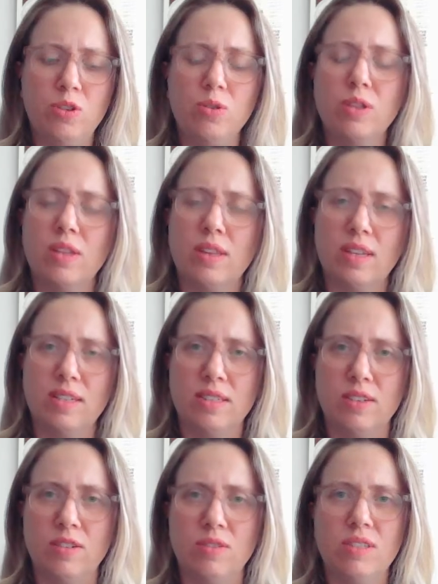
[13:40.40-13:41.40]
Two of the things
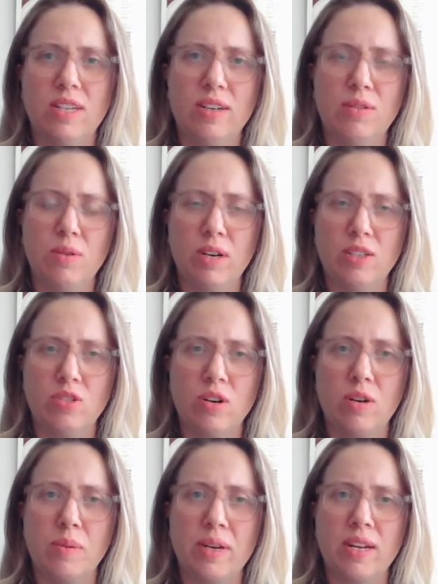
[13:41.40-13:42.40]
that you've said really
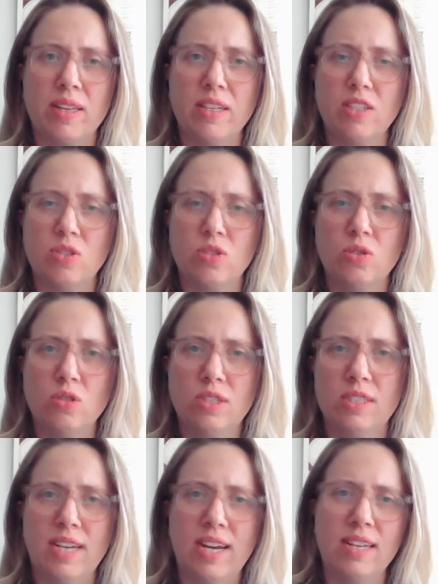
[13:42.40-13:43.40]
struck me. I think it's good to
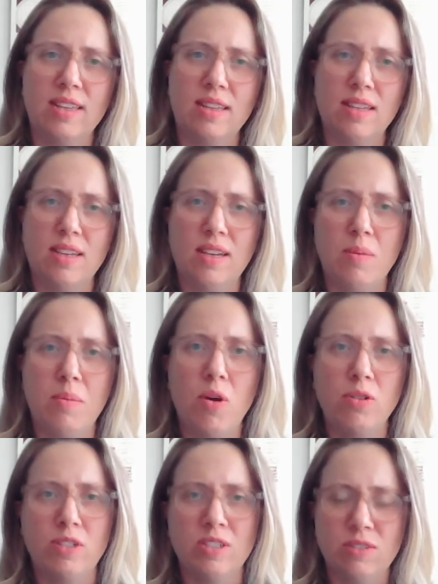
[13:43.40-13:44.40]
take the
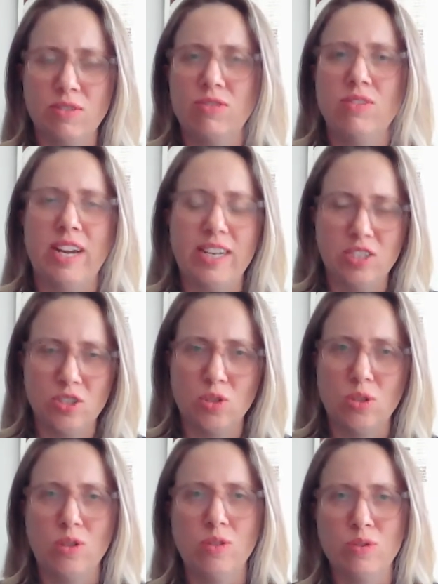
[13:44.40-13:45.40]
emotive
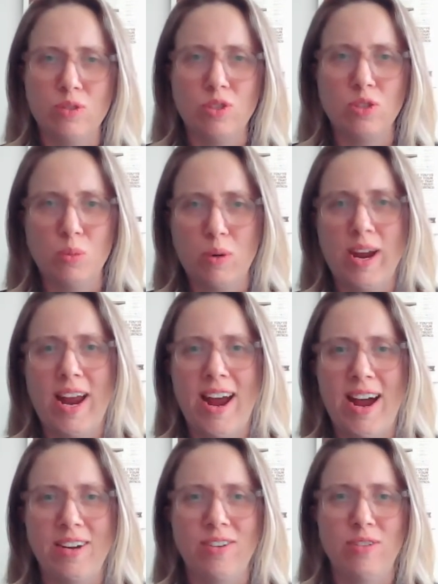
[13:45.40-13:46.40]
nature of super
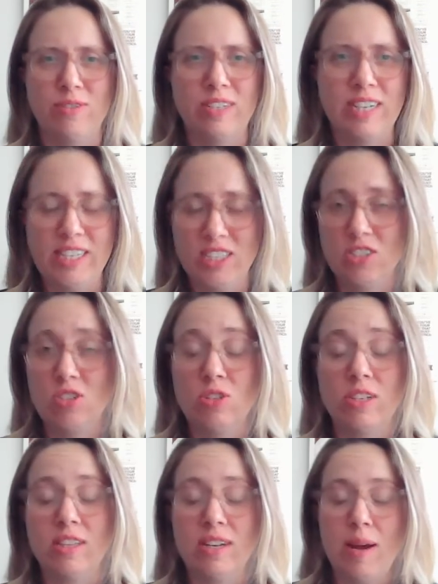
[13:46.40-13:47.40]
out of it and just
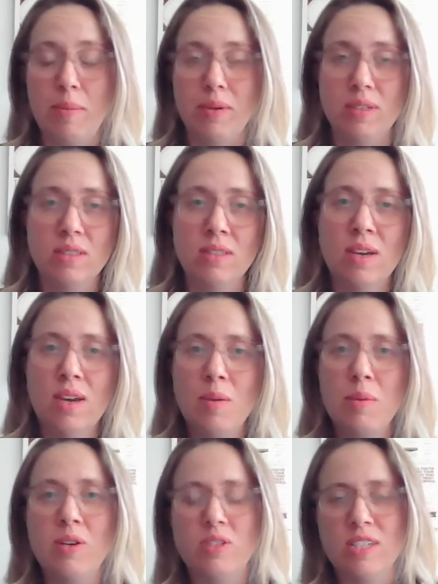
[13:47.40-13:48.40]
look at the numbers,
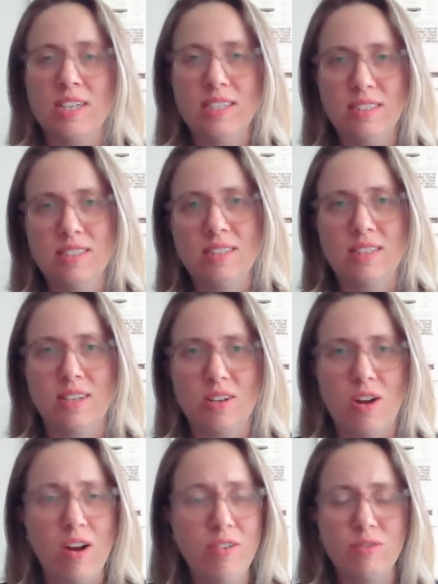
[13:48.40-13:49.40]
because it is
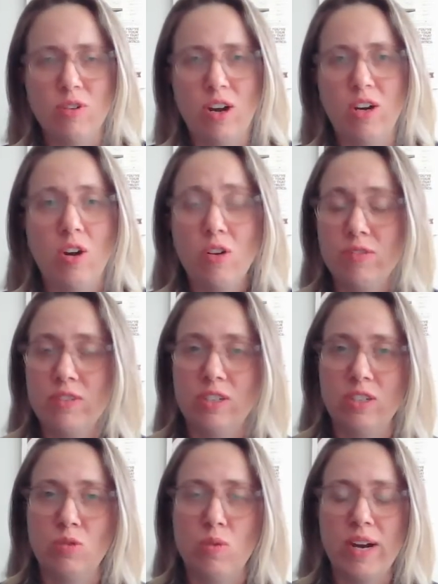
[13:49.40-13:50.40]
kind of a lot of
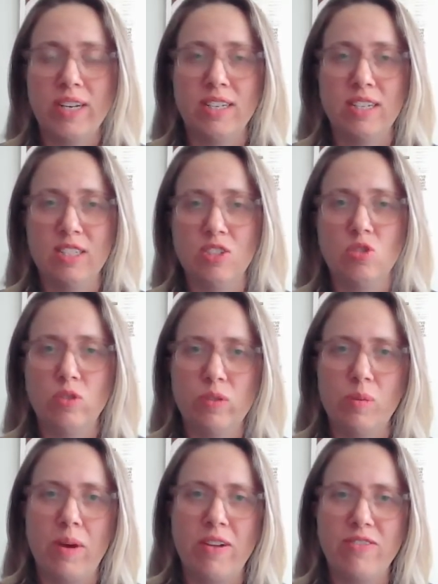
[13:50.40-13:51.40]
it. You're right that it's
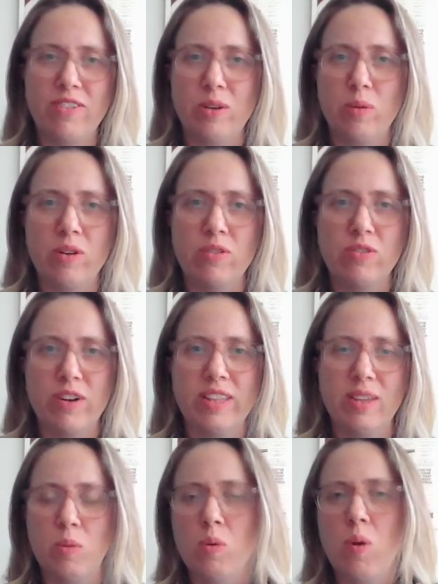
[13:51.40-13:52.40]
driven by fear. We're
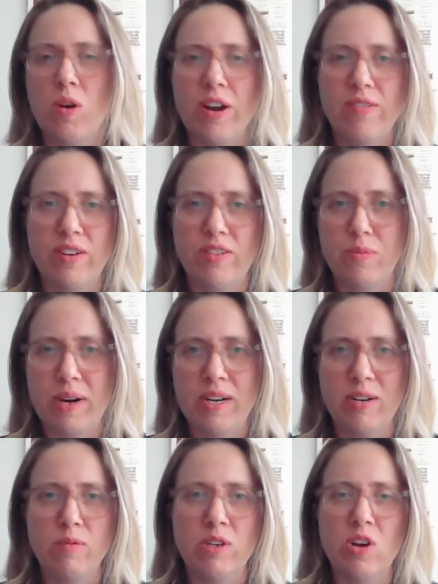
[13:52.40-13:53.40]
afraid that we won't have enough
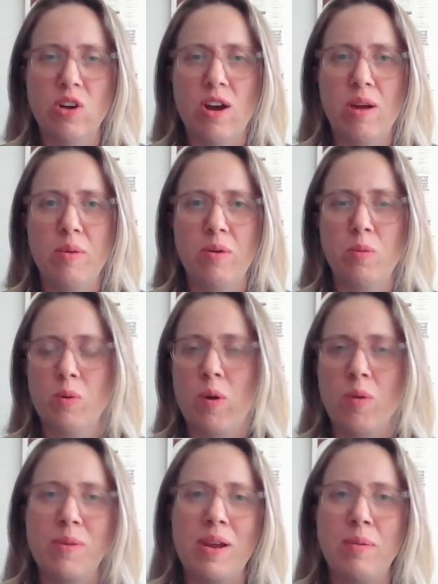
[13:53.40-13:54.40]
money in retirement. We
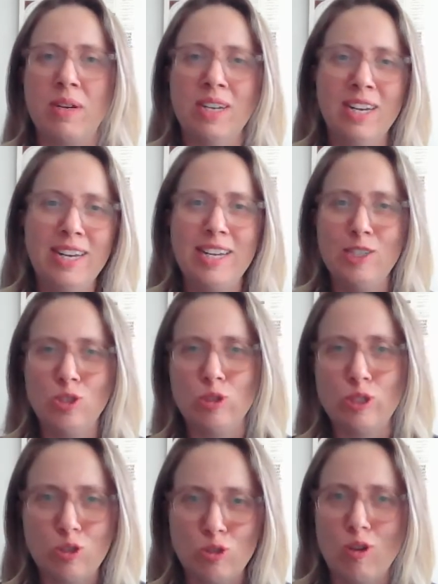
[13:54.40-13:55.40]
won't be able to
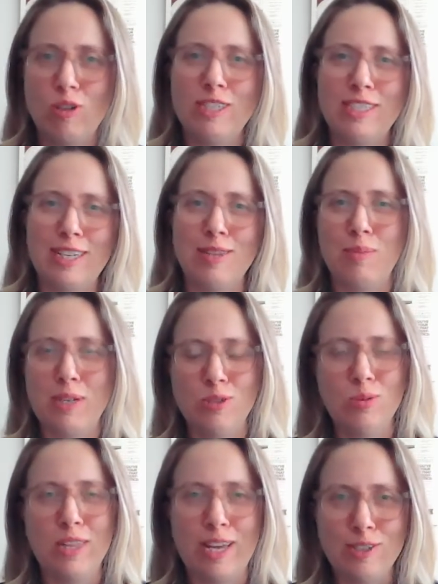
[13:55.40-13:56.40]
enjoy strolling down the
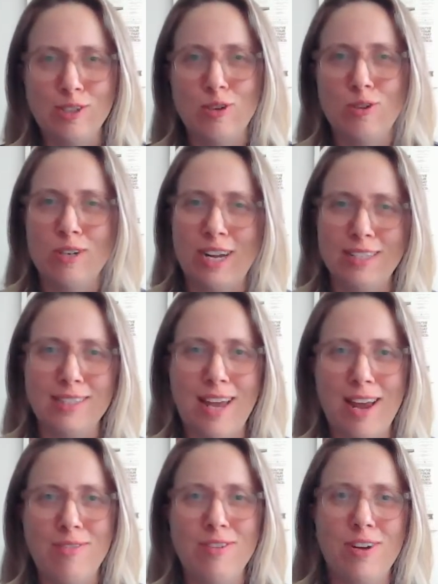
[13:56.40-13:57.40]
beach with our dog as the
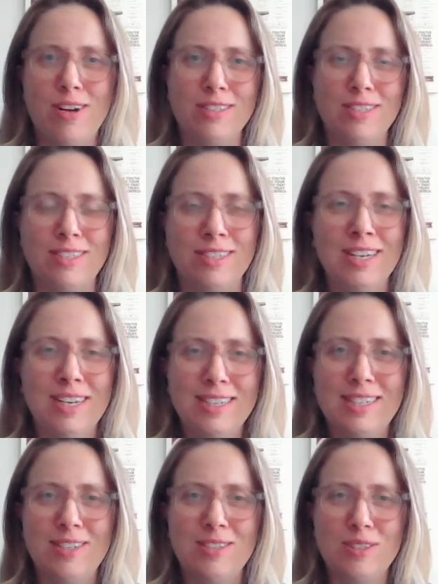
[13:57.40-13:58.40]
advertising
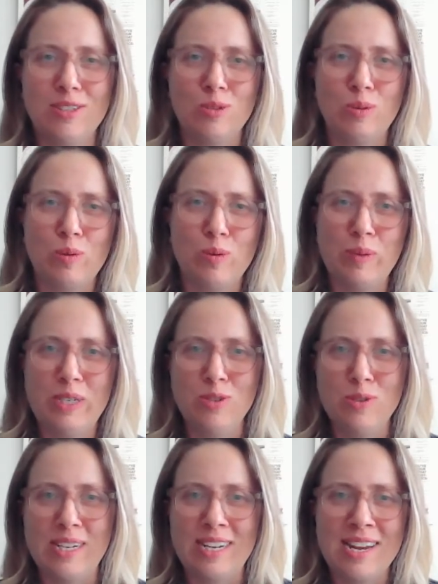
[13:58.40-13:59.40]
tells us we will be
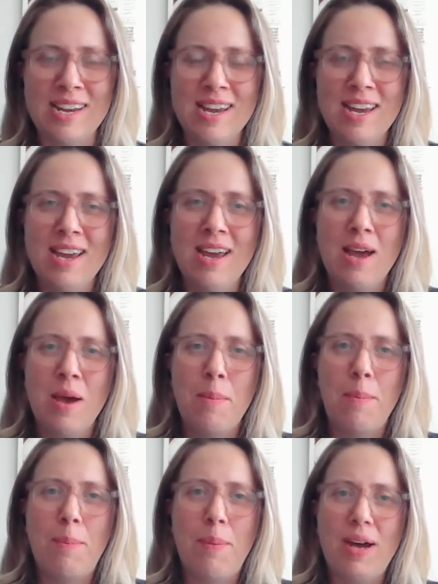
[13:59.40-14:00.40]
doing.
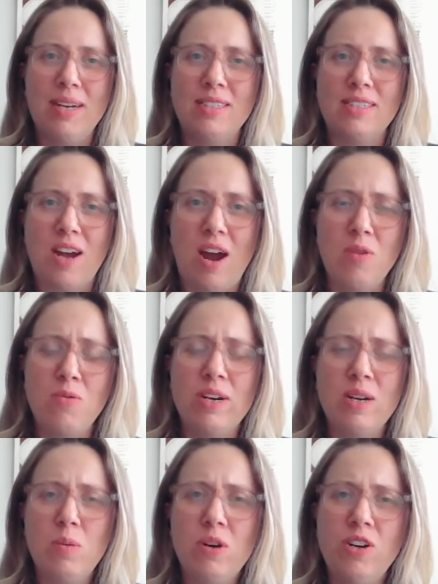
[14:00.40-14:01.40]
But I
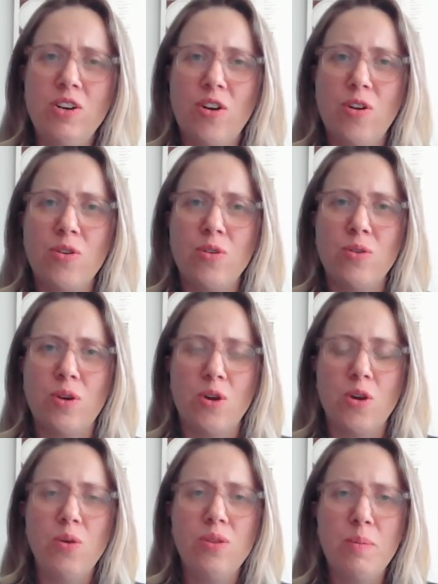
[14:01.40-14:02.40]
really want to know,
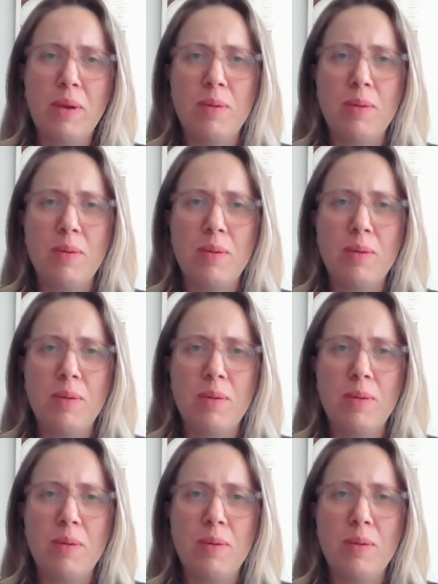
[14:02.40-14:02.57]
who are the